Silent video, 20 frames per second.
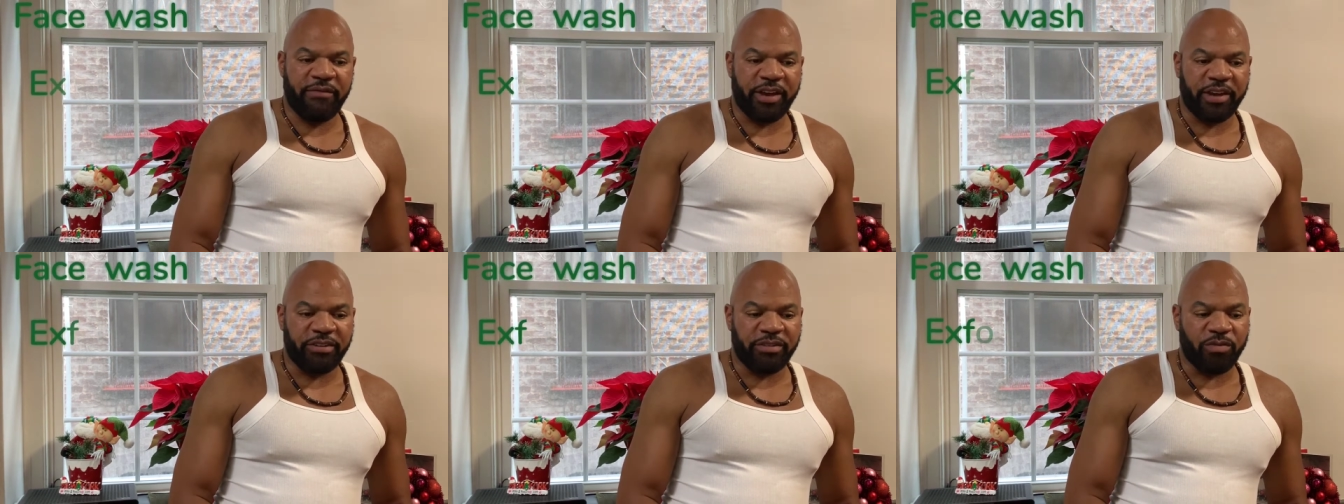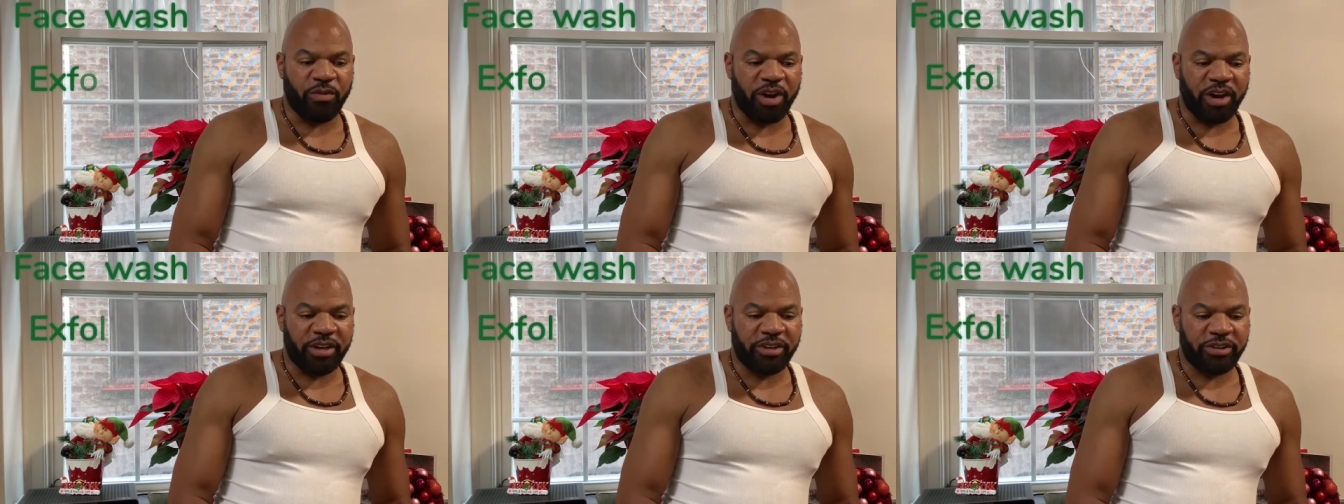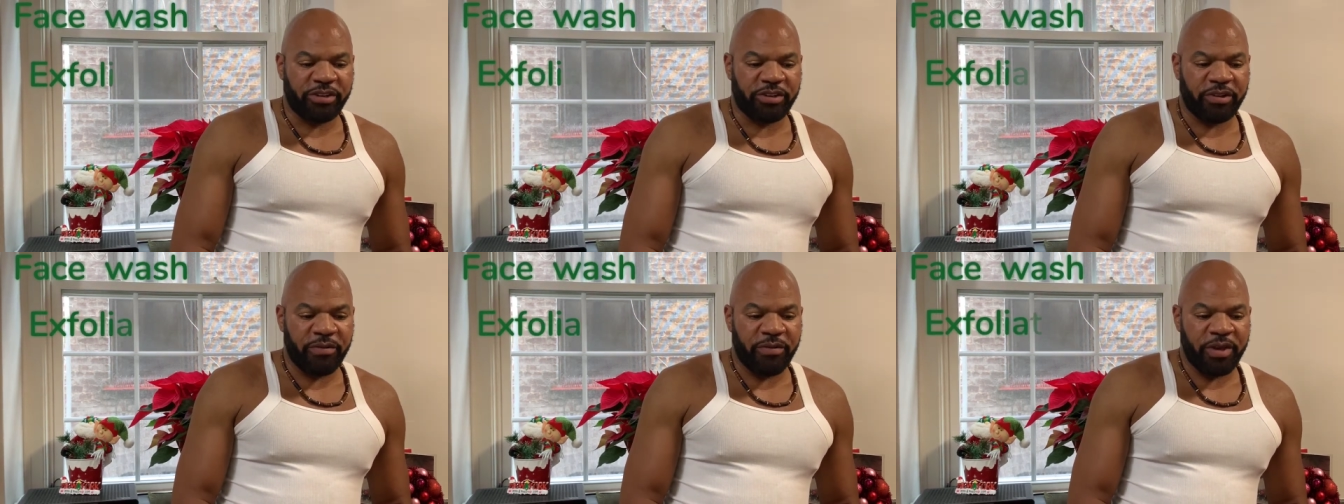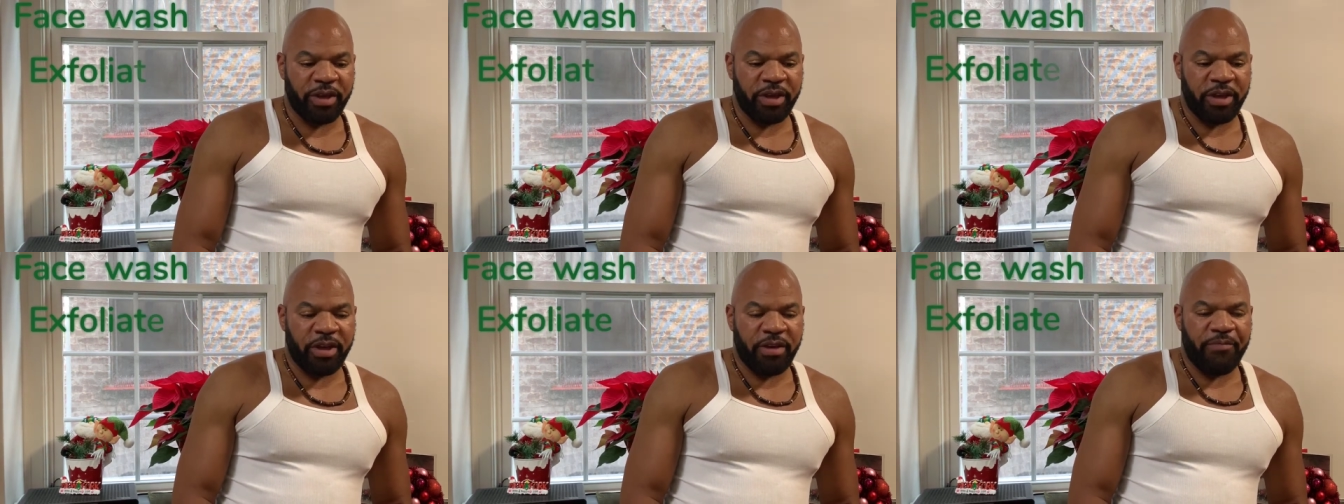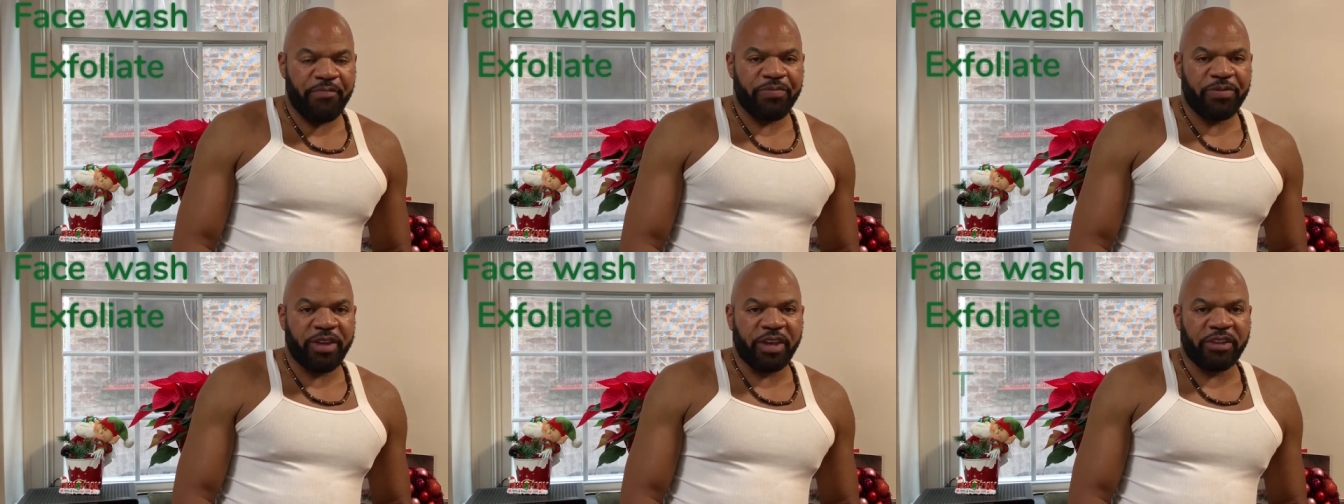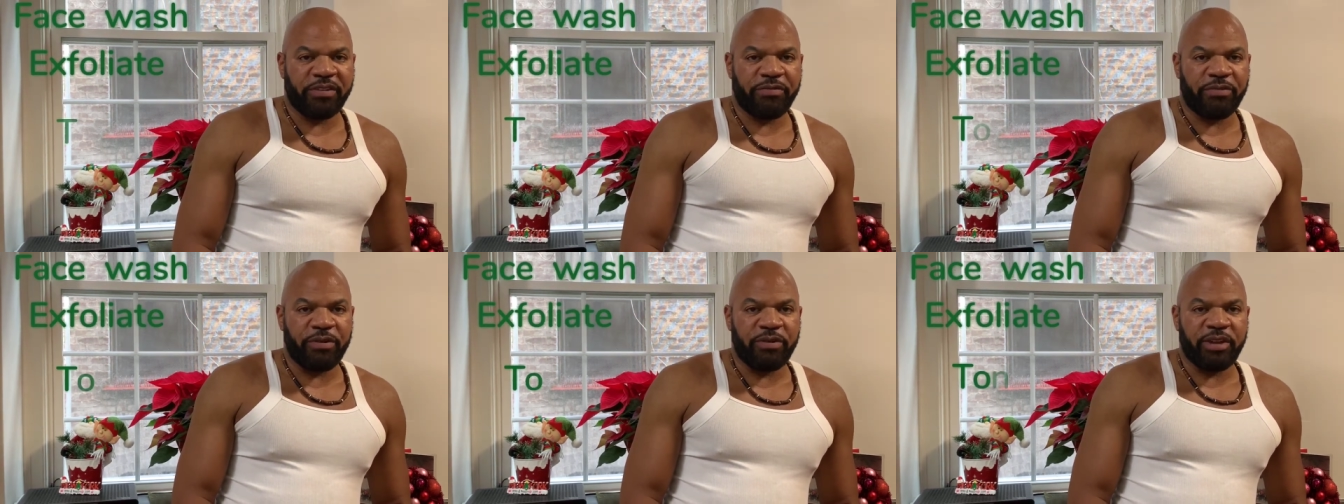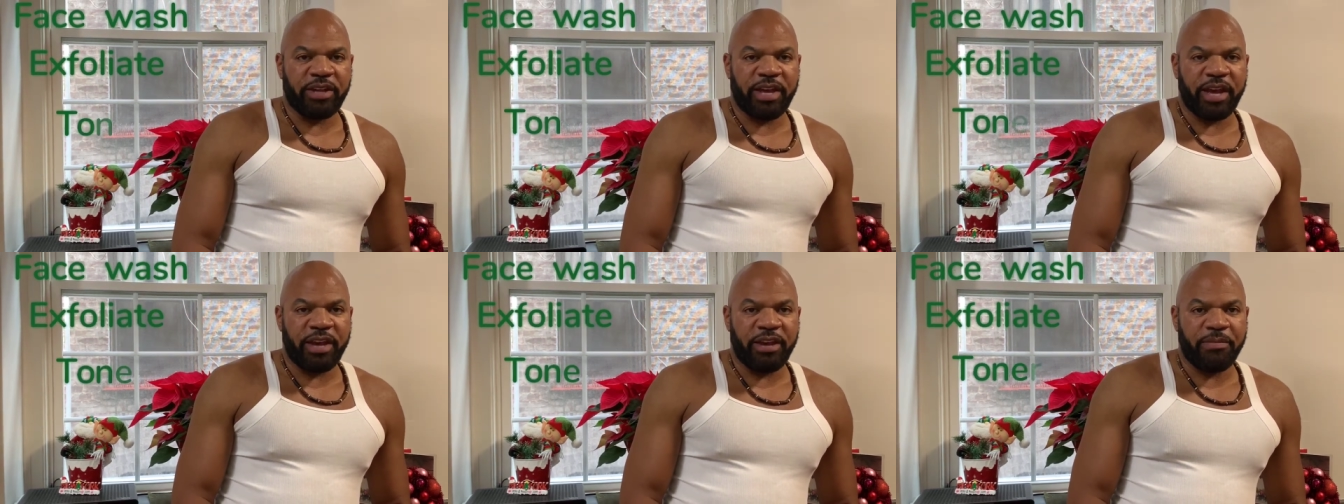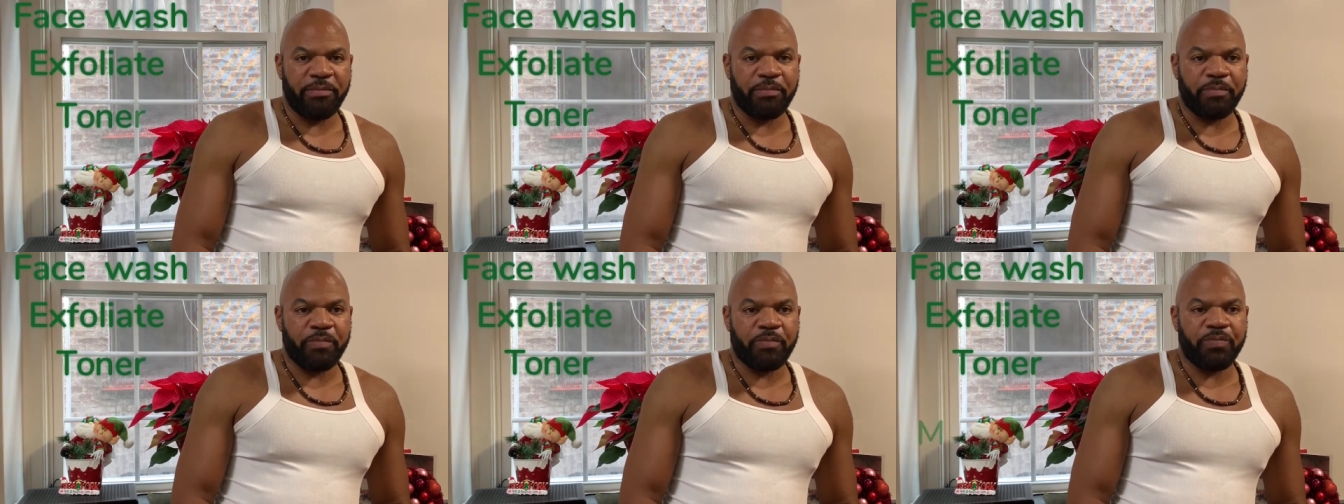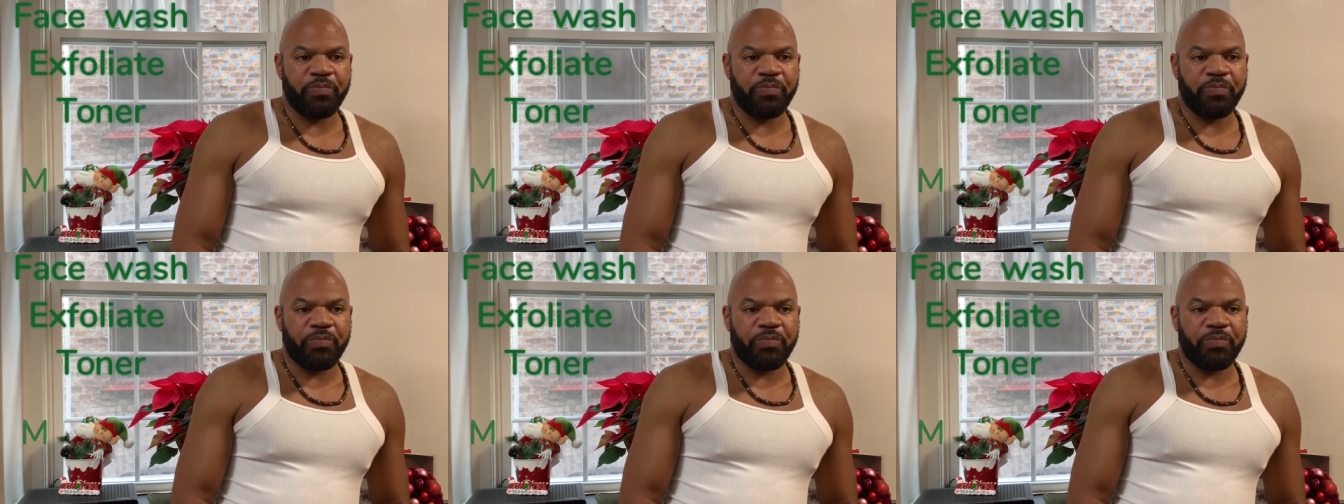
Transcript: face wash, exfoliate,